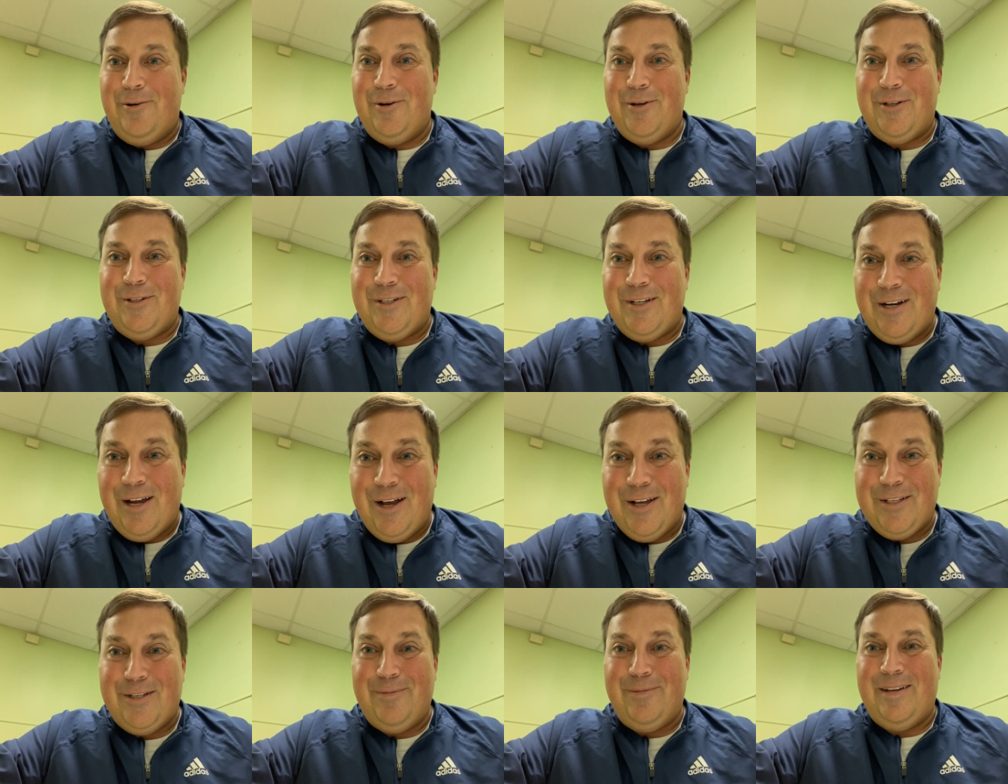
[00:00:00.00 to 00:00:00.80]
Christian
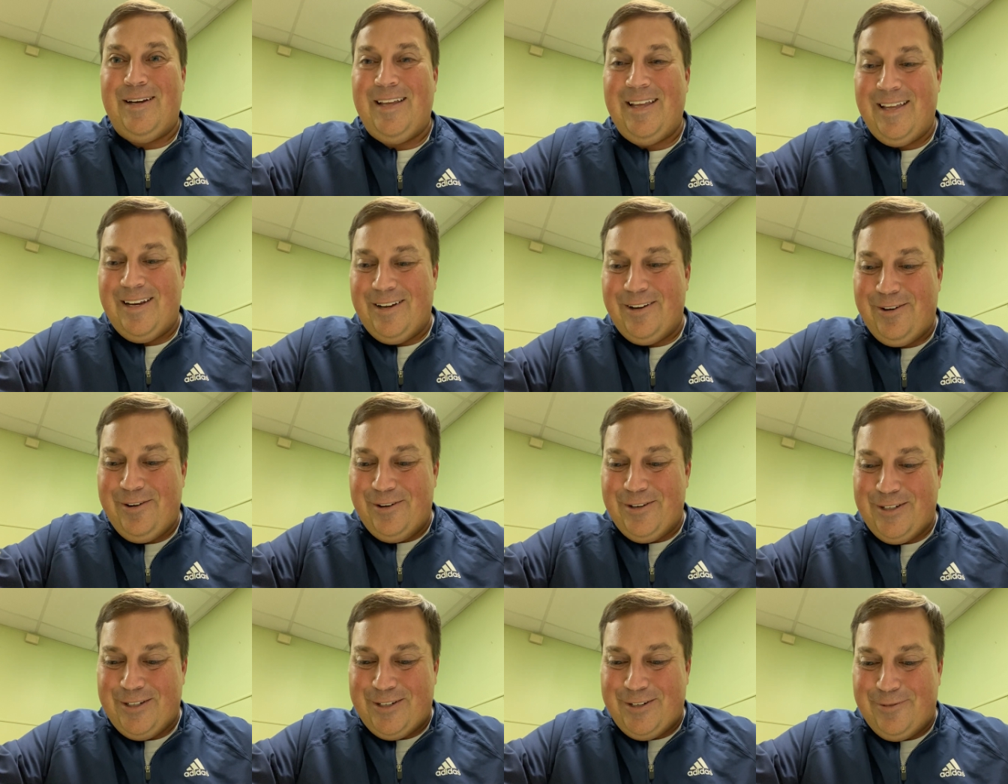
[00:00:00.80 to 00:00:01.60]
husband and a
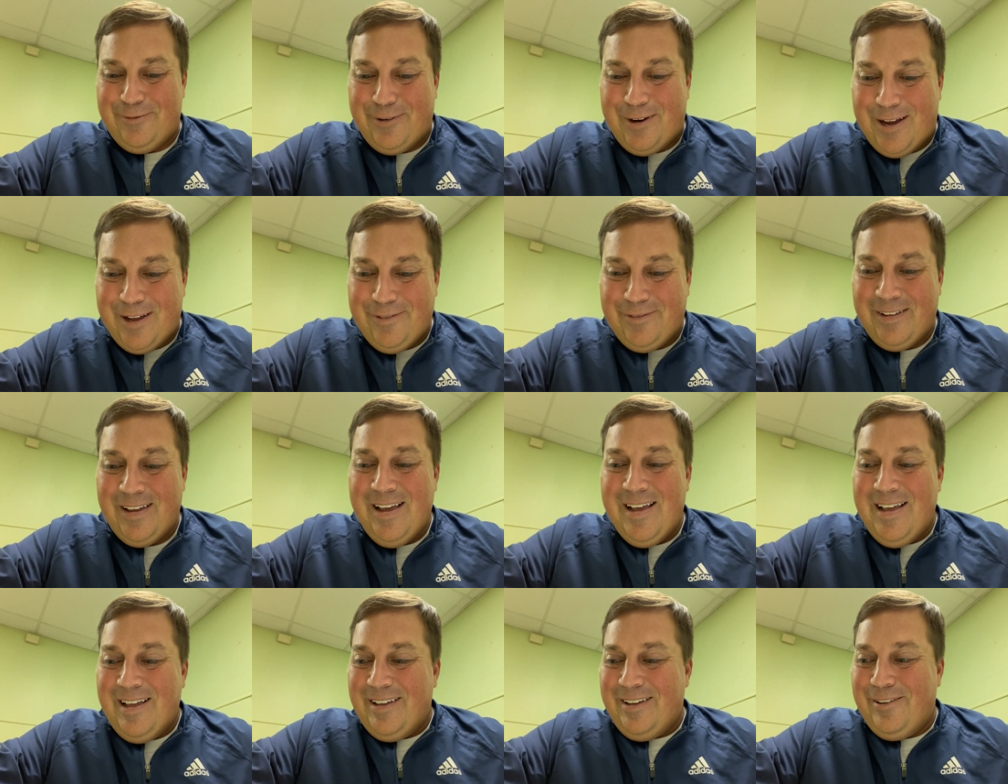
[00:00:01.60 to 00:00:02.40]
Christian wife
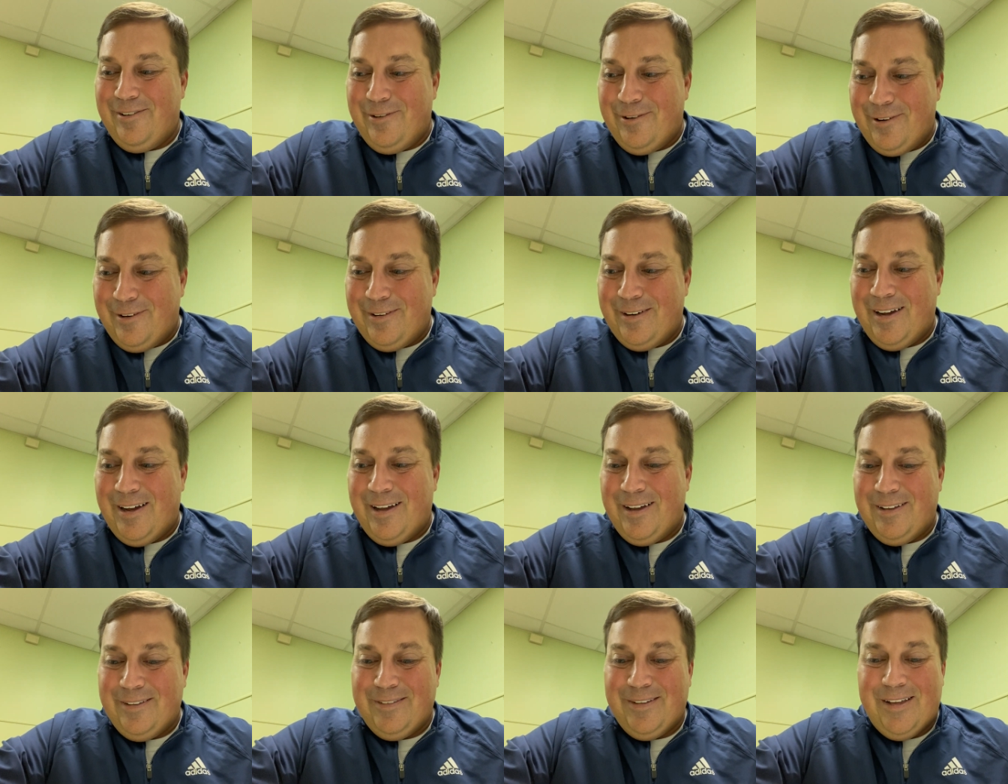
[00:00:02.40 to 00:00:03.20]
or,
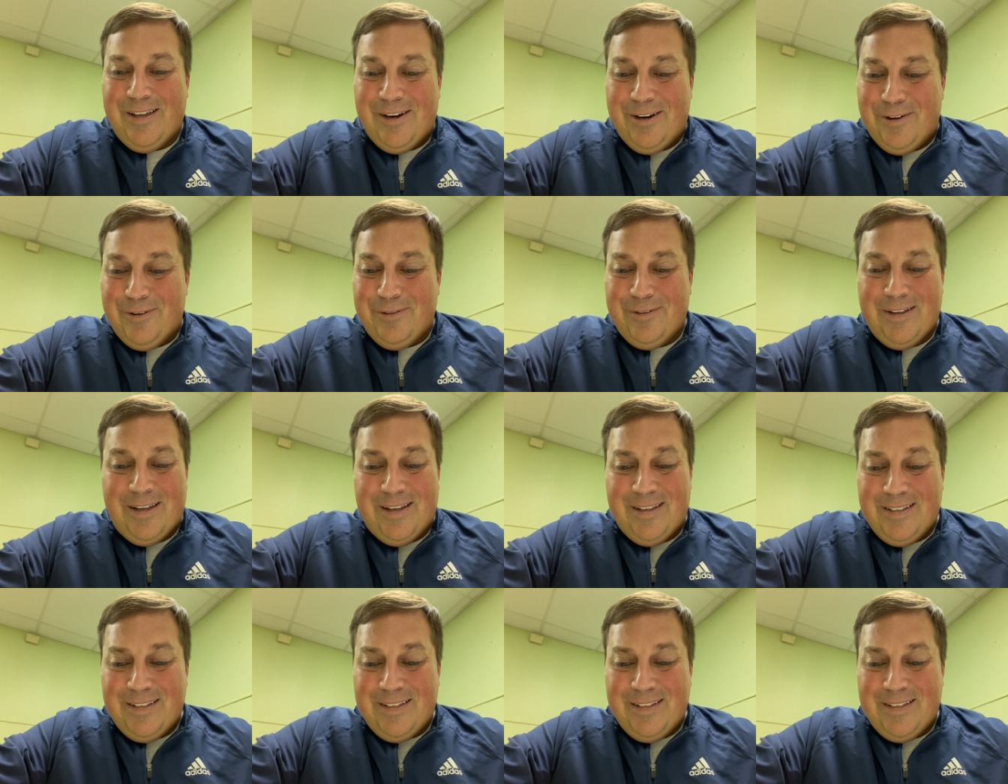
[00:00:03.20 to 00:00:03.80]
uh, you know,